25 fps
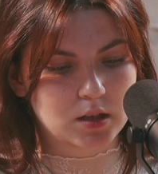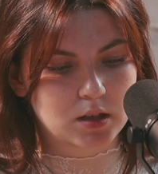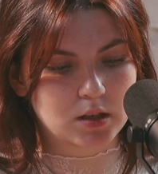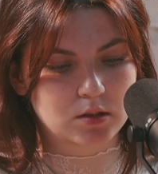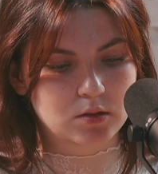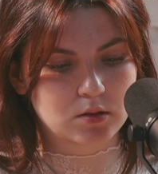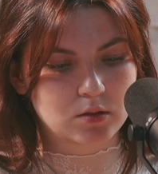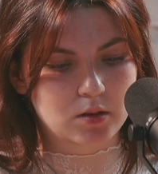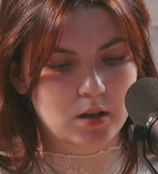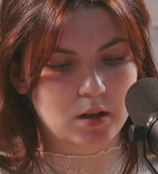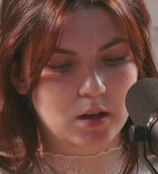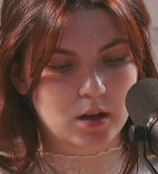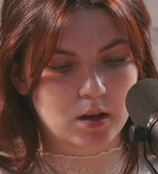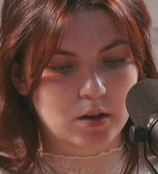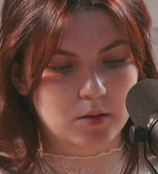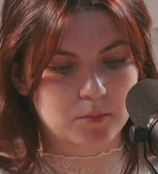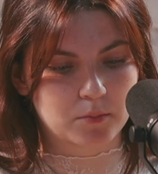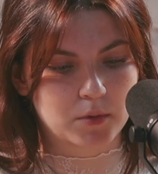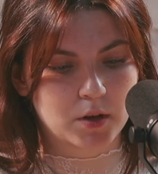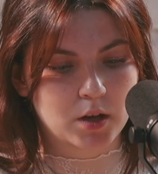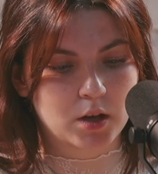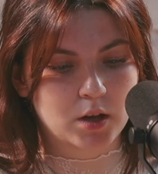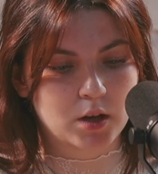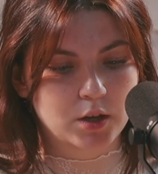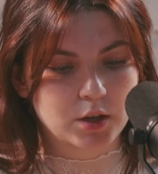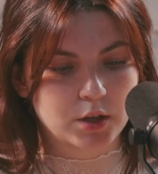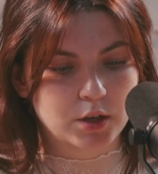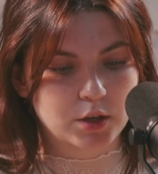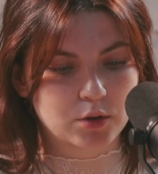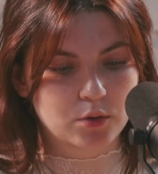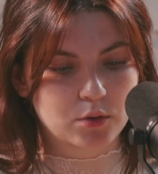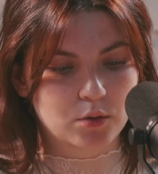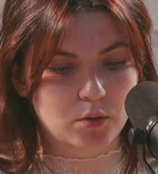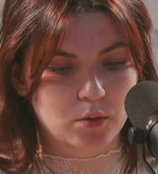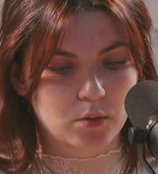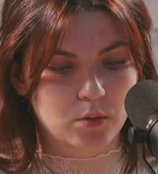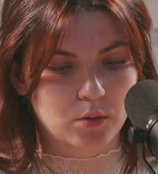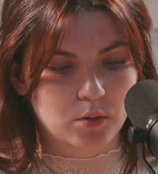said to him,
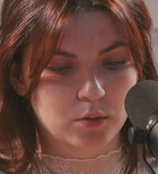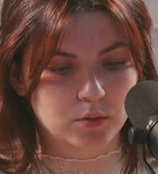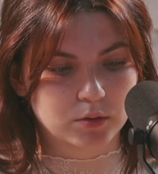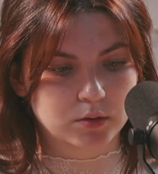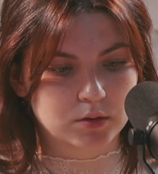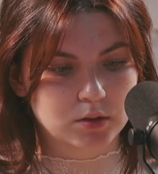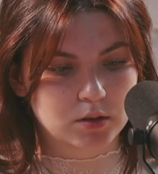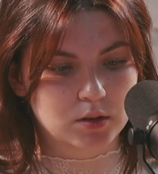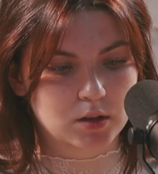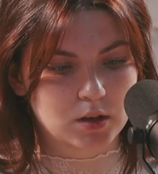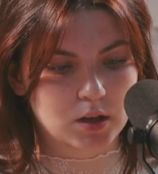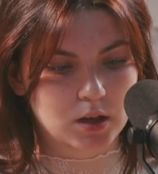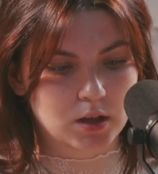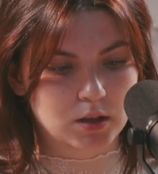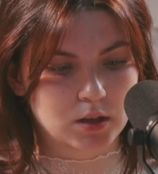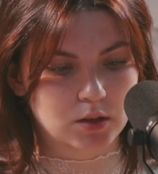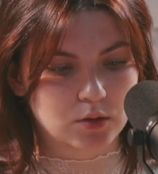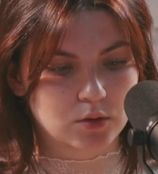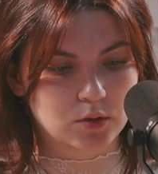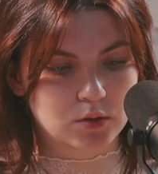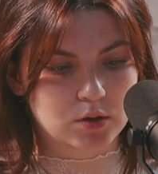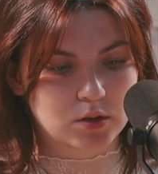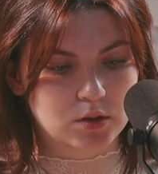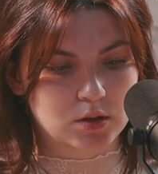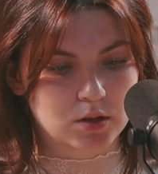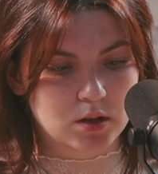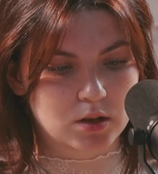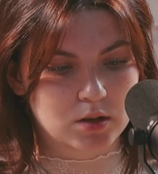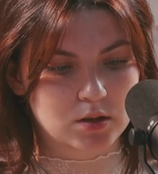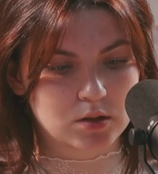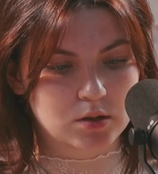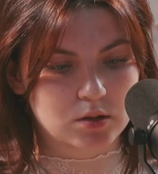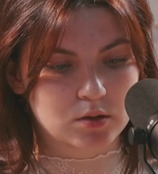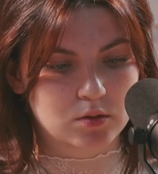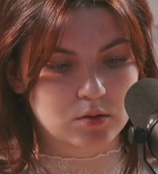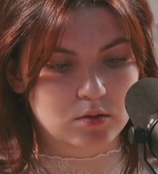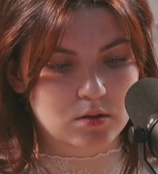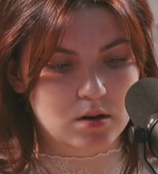"You're old, and your
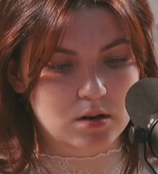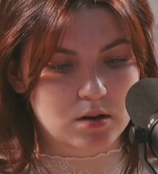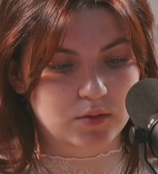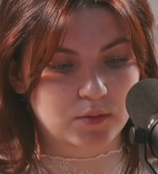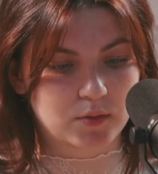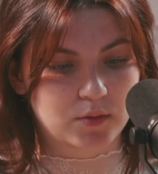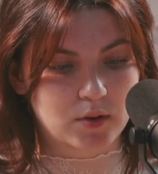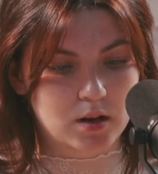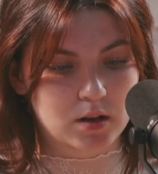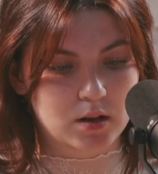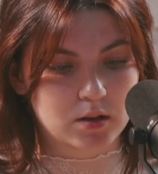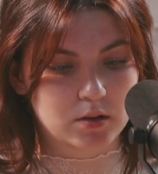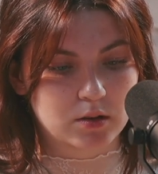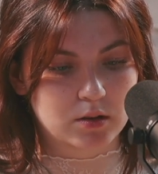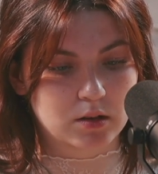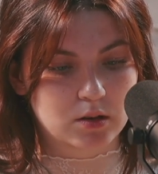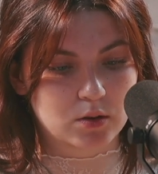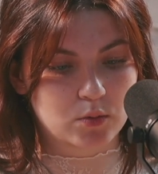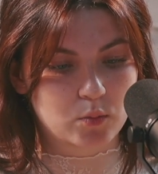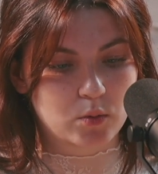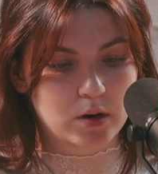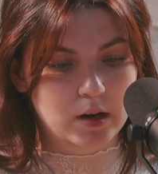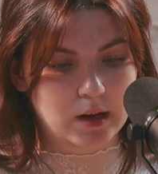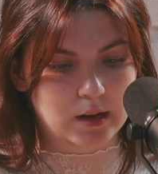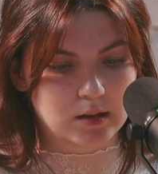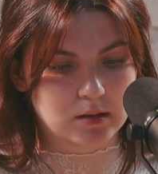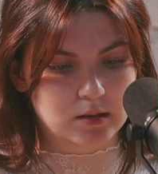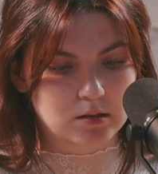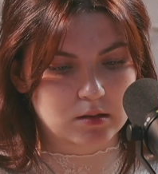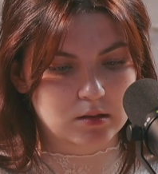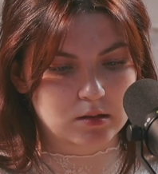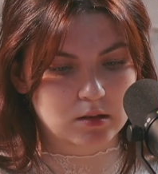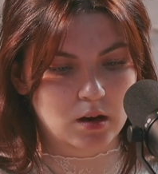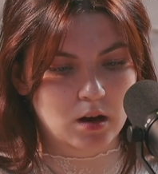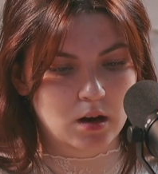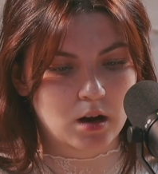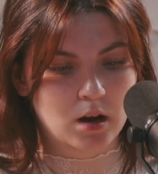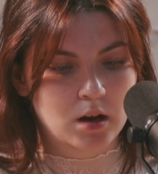sons do not follow your
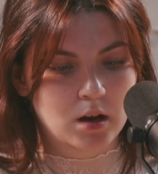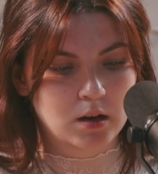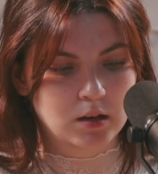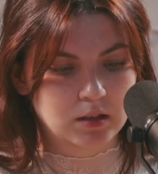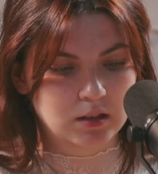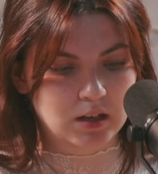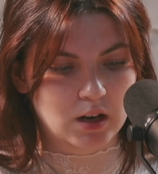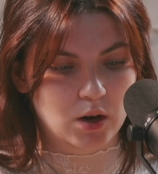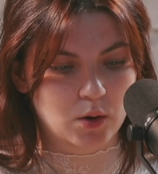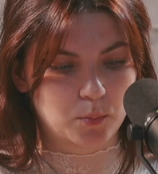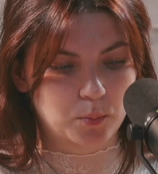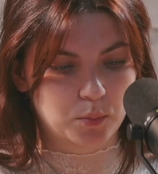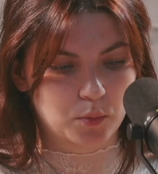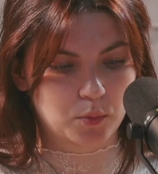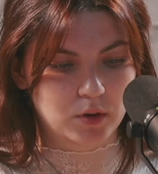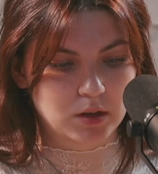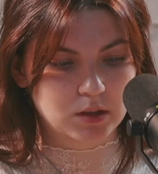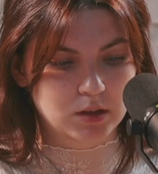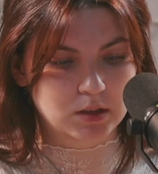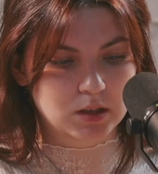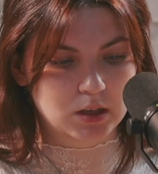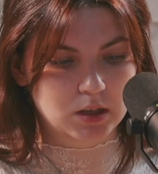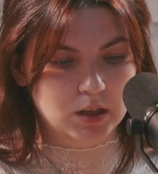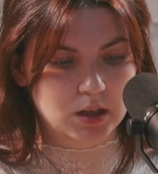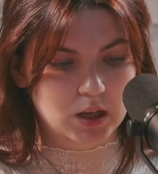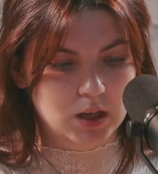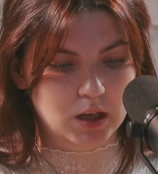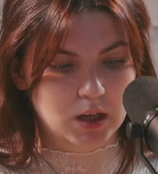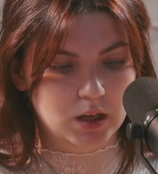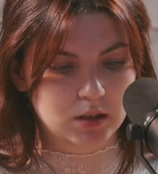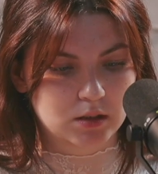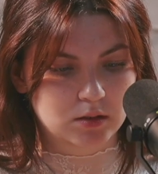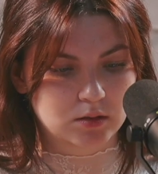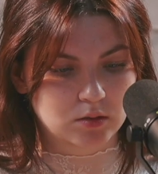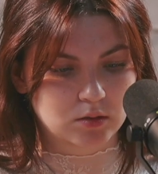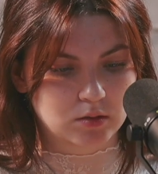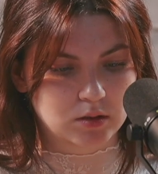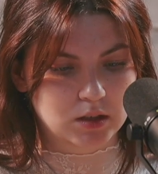ways. Now appoint a
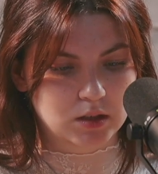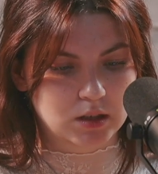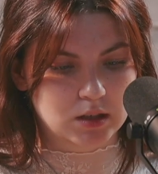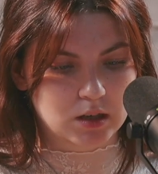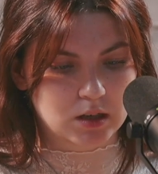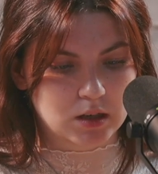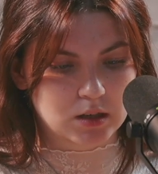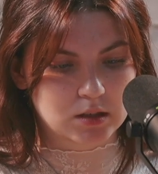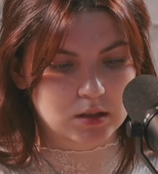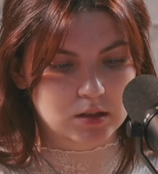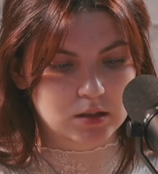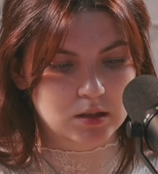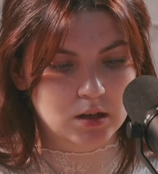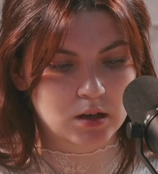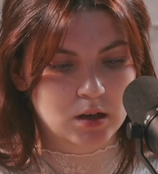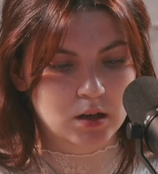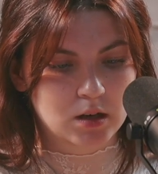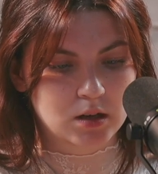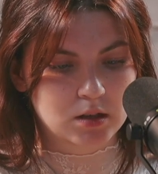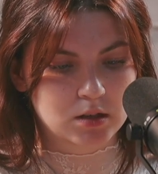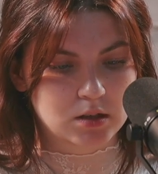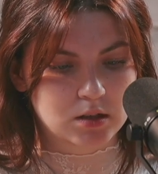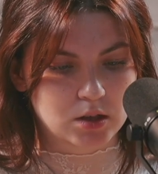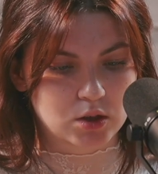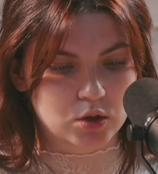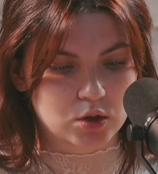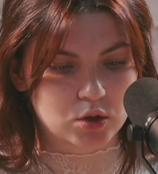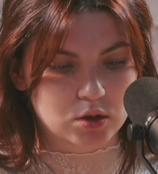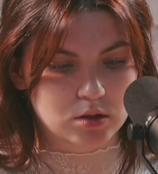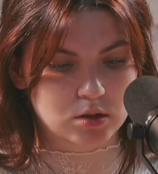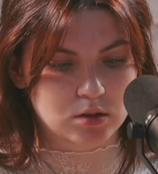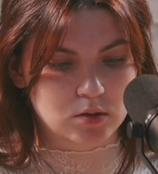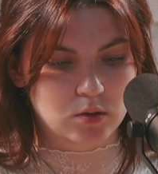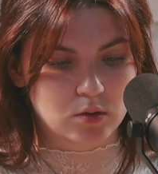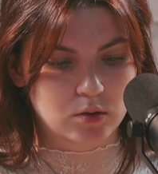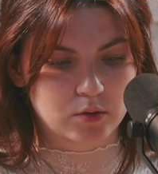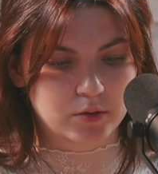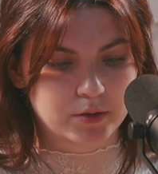king to lead us, such
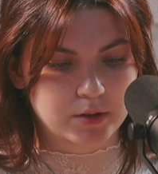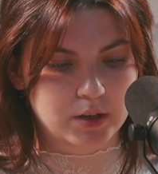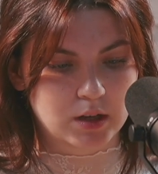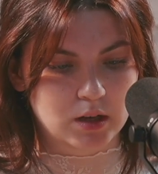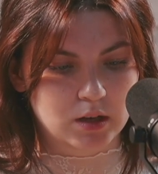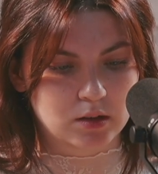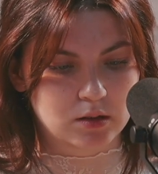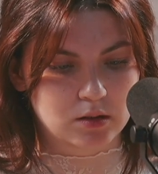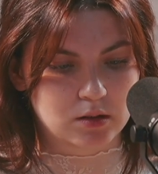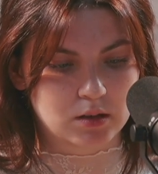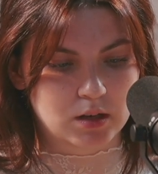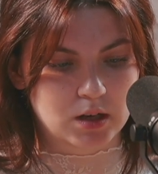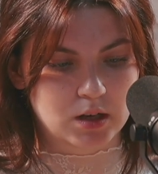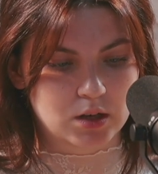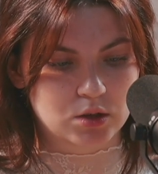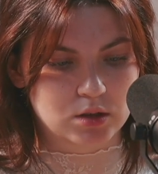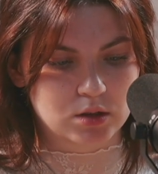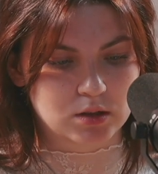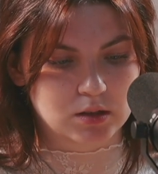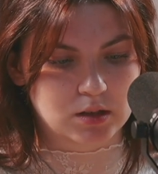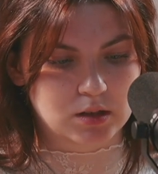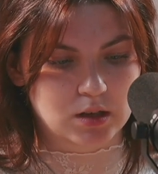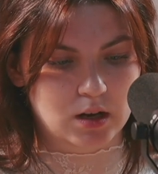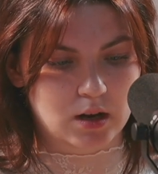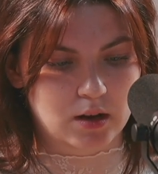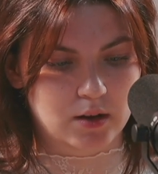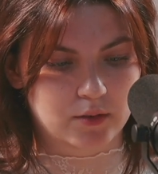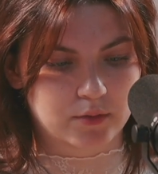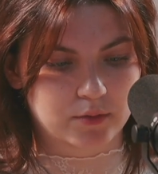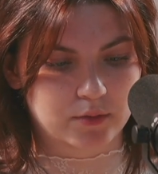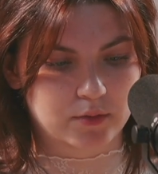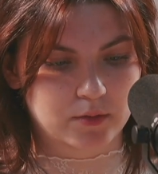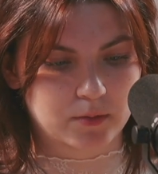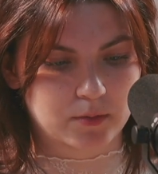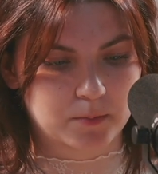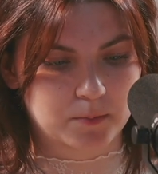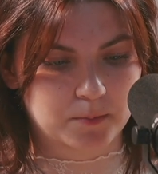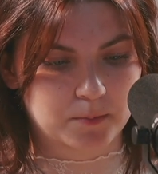as all the other nations
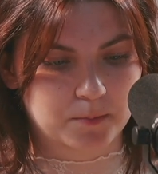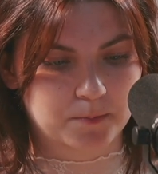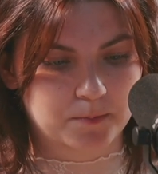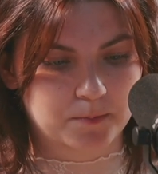have."